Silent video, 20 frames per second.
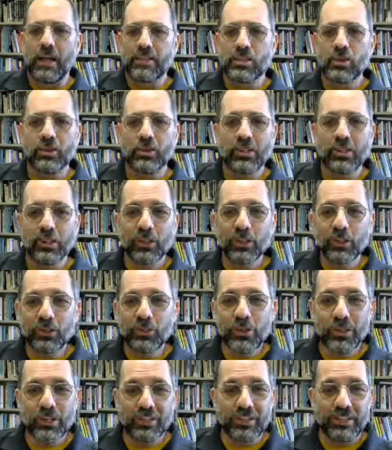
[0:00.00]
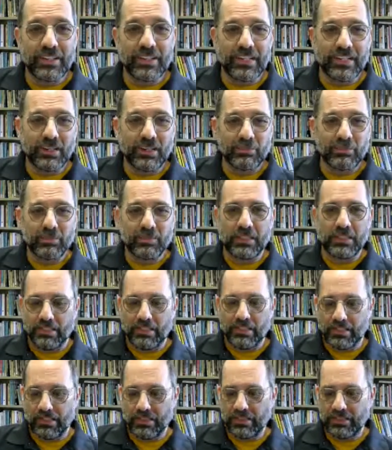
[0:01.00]
So in conclusion,
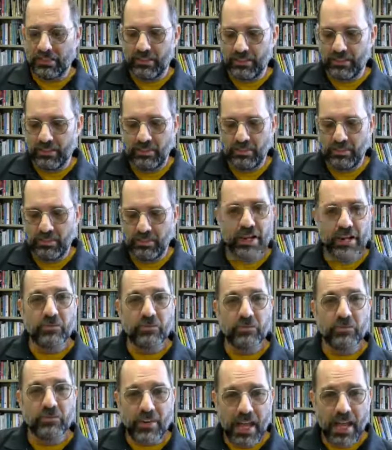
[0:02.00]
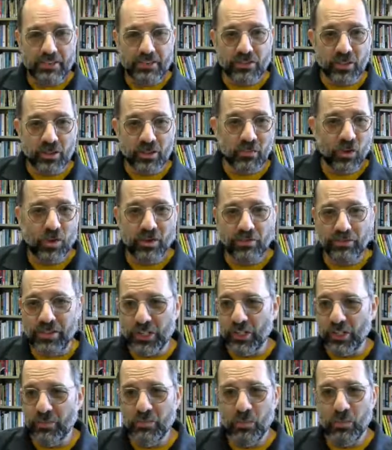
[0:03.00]
better, faster, more
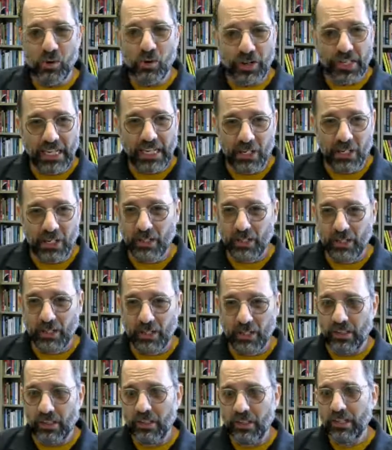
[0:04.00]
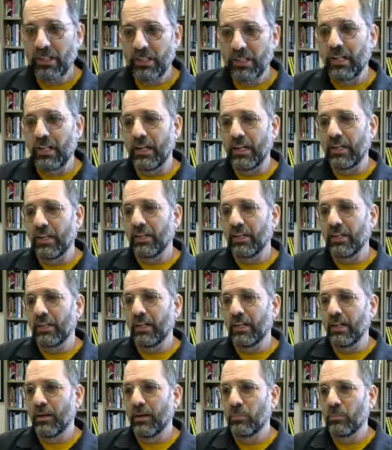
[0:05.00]
efficient, more engaging,
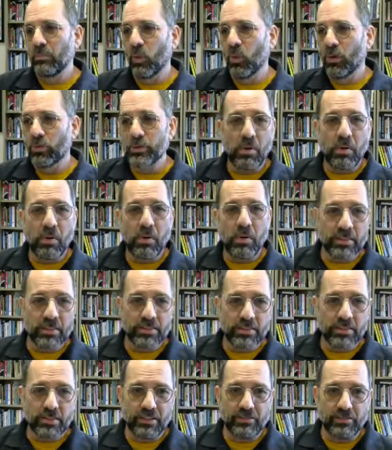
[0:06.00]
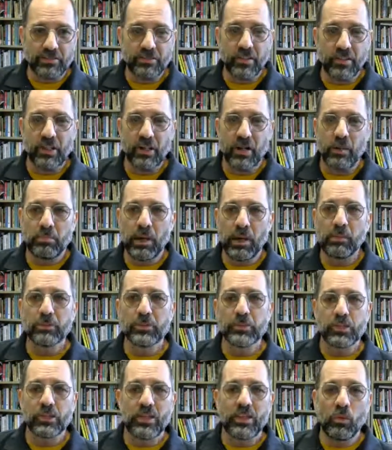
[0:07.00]
more responsive,
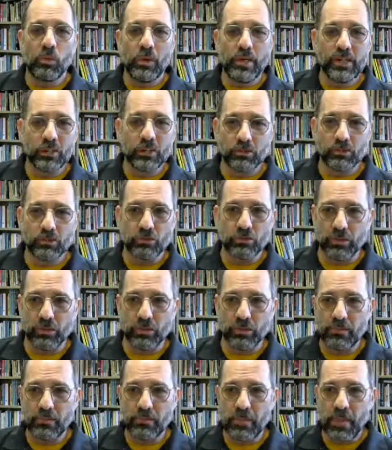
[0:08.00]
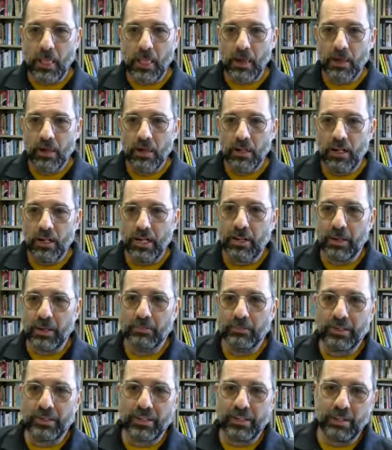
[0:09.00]
publishing that we control.
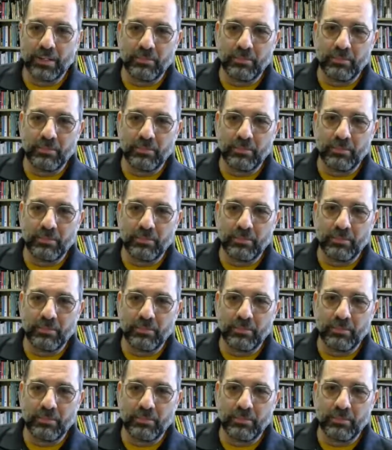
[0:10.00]
I'm